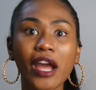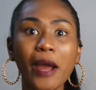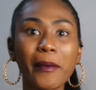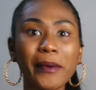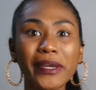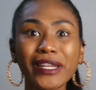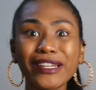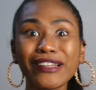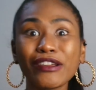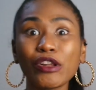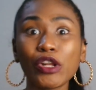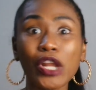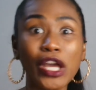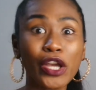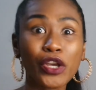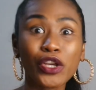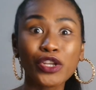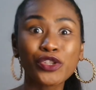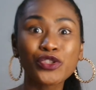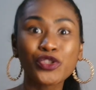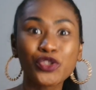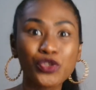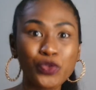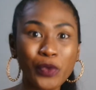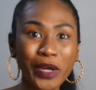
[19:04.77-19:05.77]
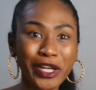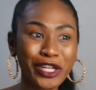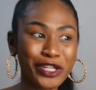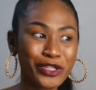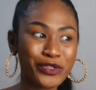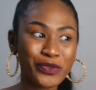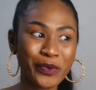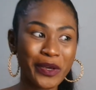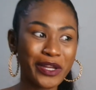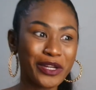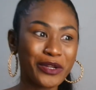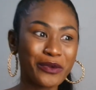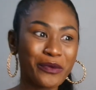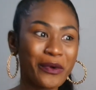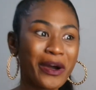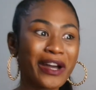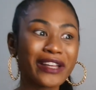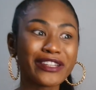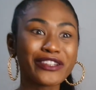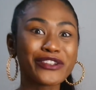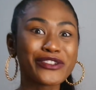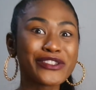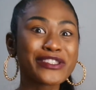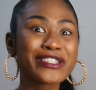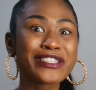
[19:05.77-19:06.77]
I mean, like, it's 2021.
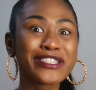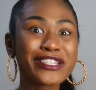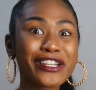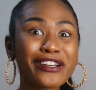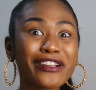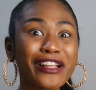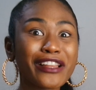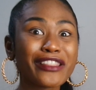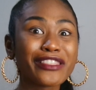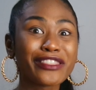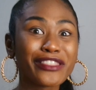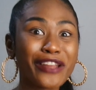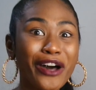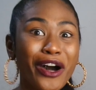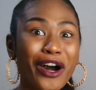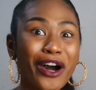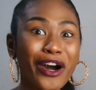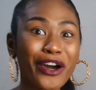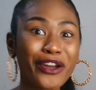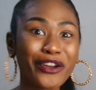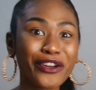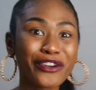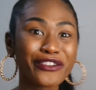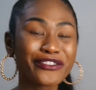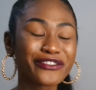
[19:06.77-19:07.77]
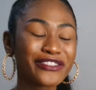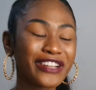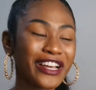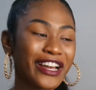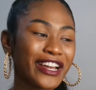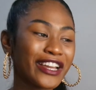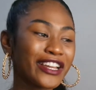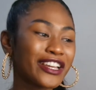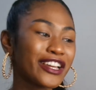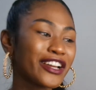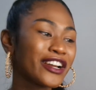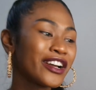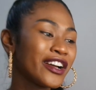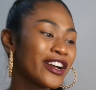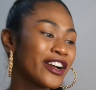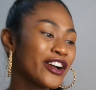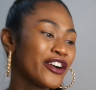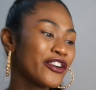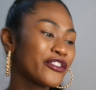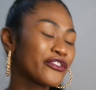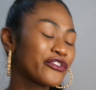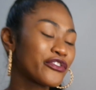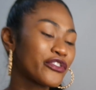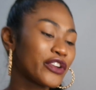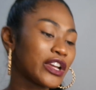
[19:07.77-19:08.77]
There's still a lot of, like,
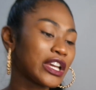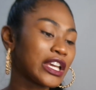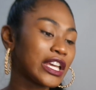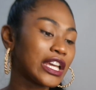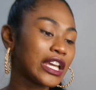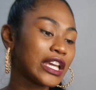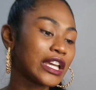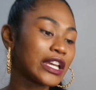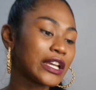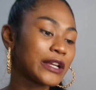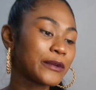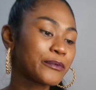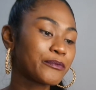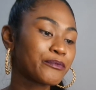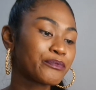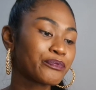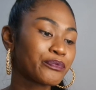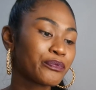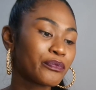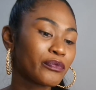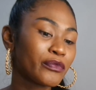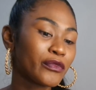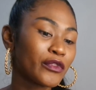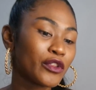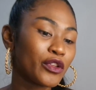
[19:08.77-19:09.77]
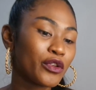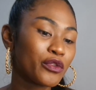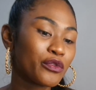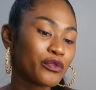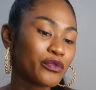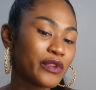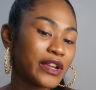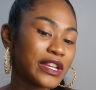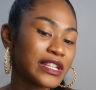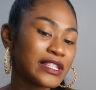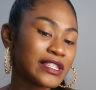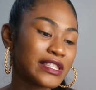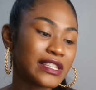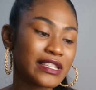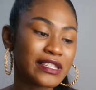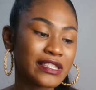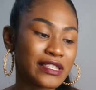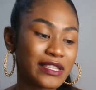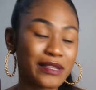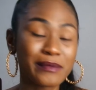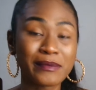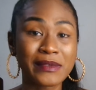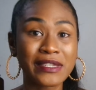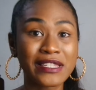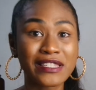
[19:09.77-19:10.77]
freaking
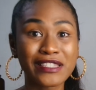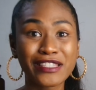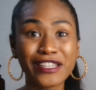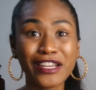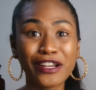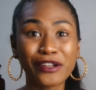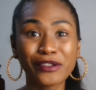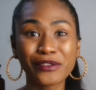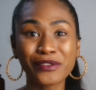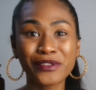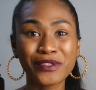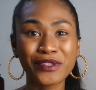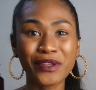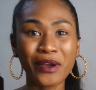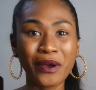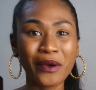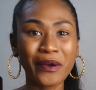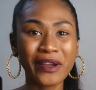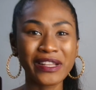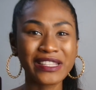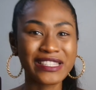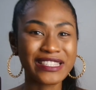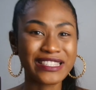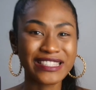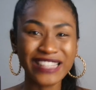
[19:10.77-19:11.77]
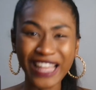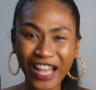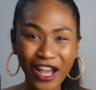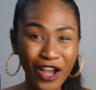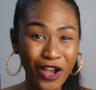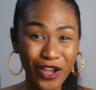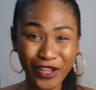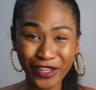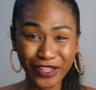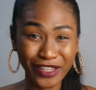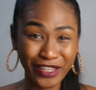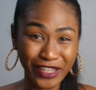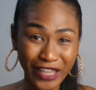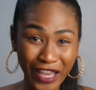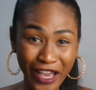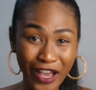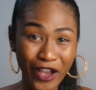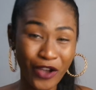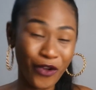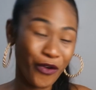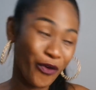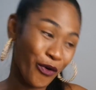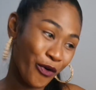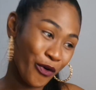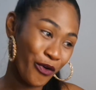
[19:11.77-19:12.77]
racism still. So it's not
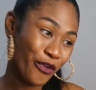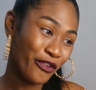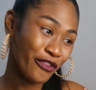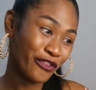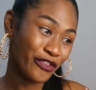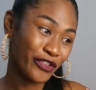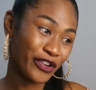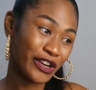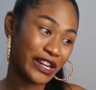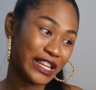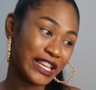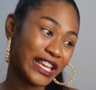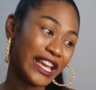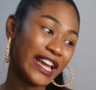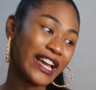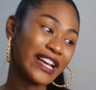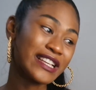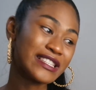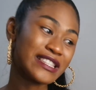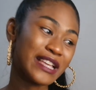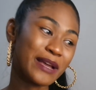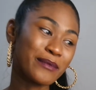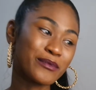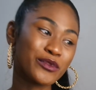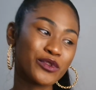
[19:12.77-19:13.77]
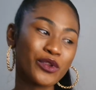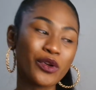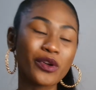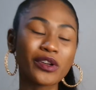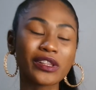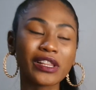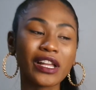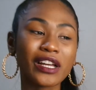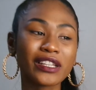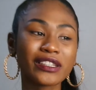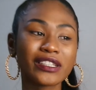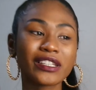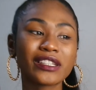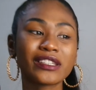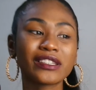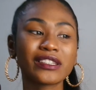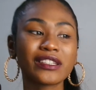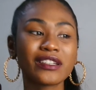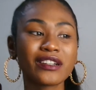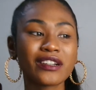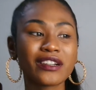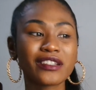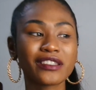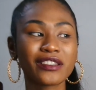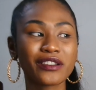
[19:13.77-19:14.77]
yet over. Yes, I'm so glad that
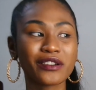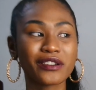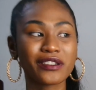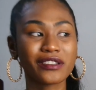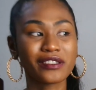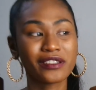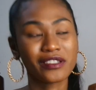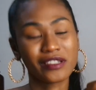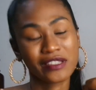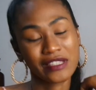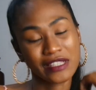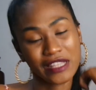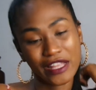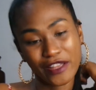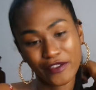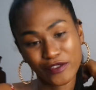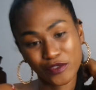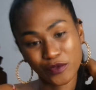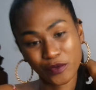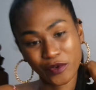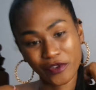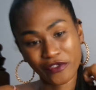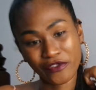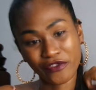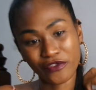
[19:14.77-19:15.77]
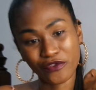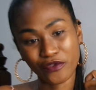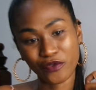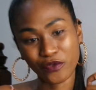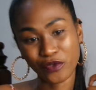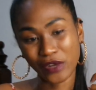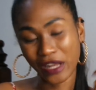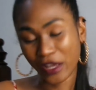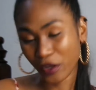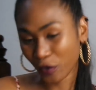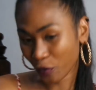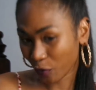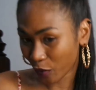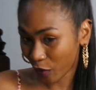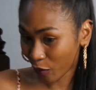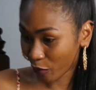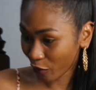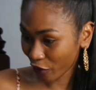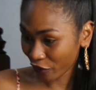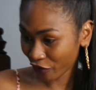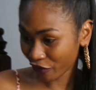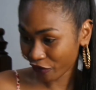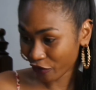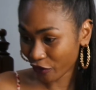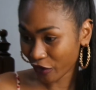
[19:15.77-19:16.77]
the slaves were, like, we
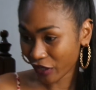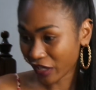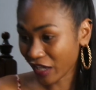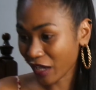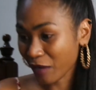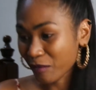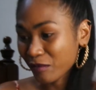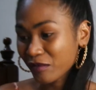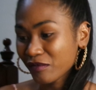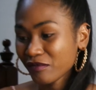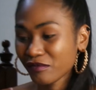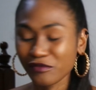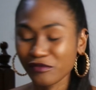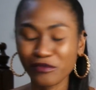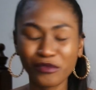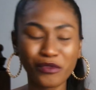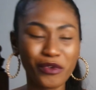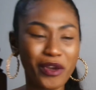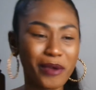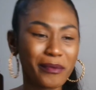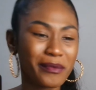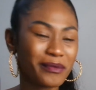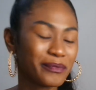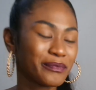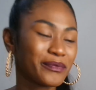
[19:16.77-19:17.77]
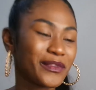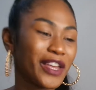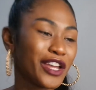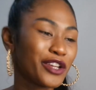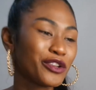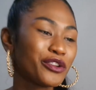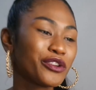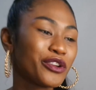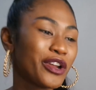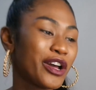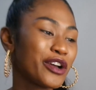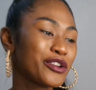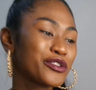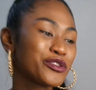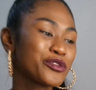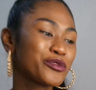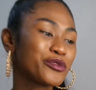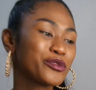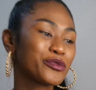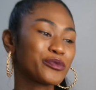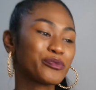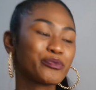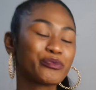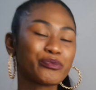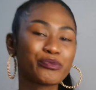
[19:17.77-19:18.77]
were free. I don't know how
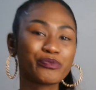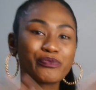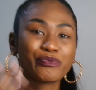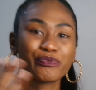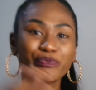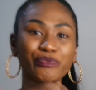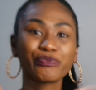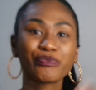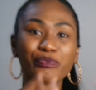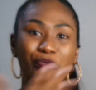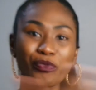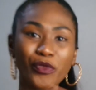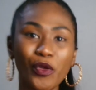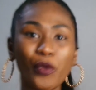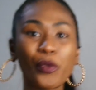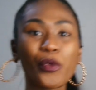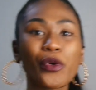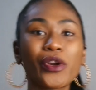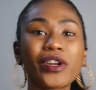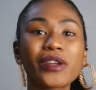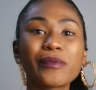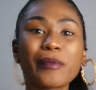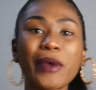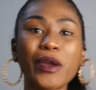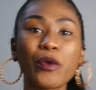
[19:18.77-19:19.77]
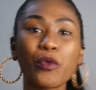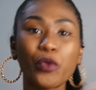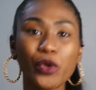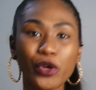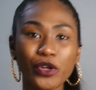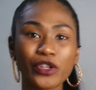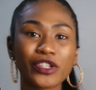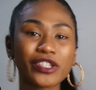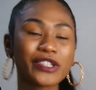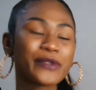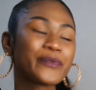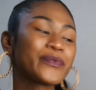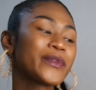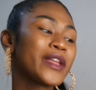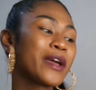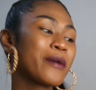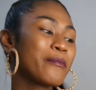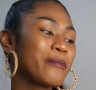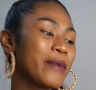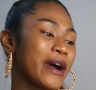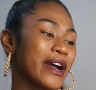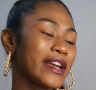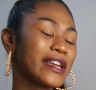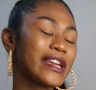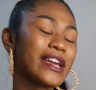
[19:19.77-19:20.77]
to word my word.
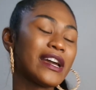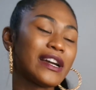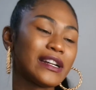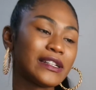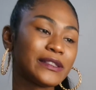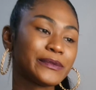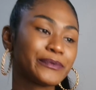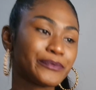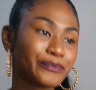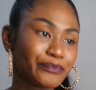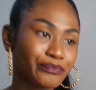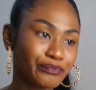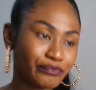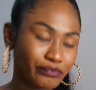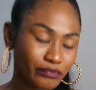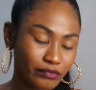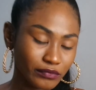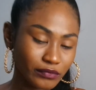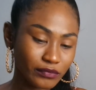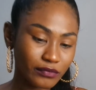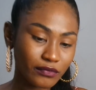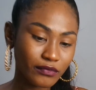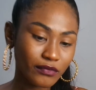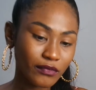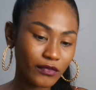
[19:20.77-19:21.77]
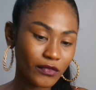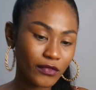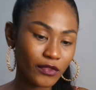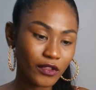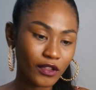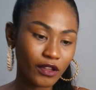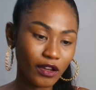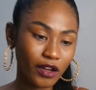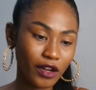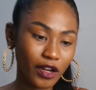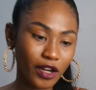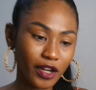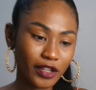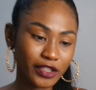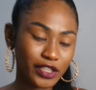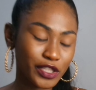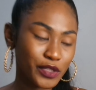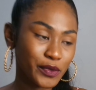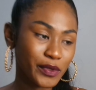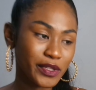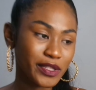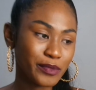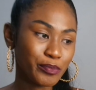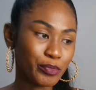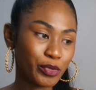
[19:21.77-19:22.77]
But, yeah. This
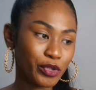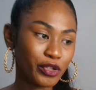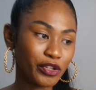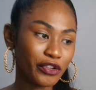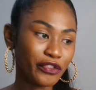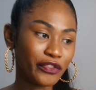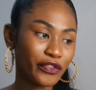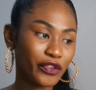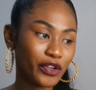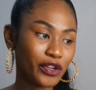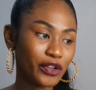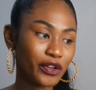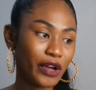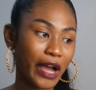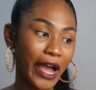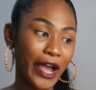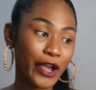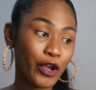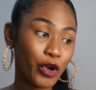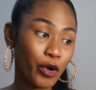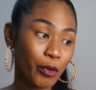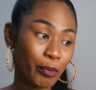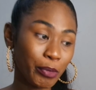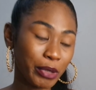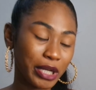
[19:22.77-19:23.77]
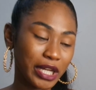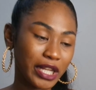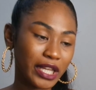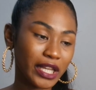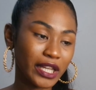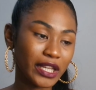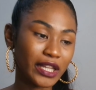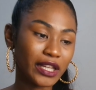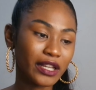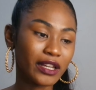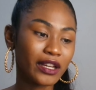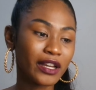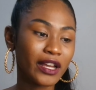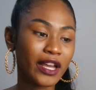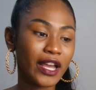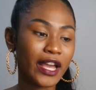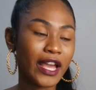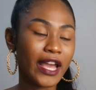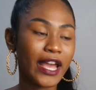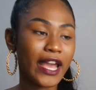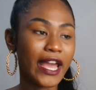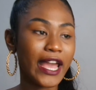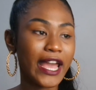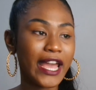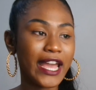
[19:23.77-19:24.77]
was beautiful, eye-opening.
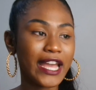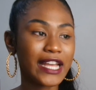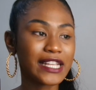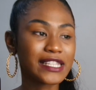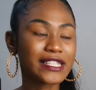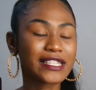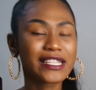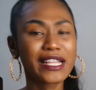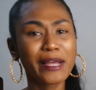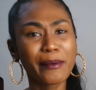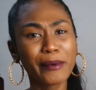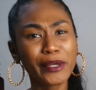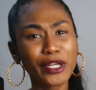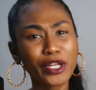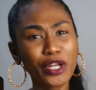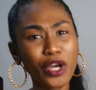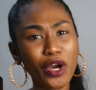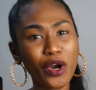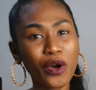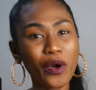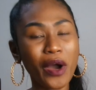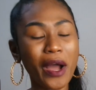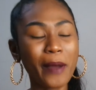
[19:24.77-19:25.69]
And let me know.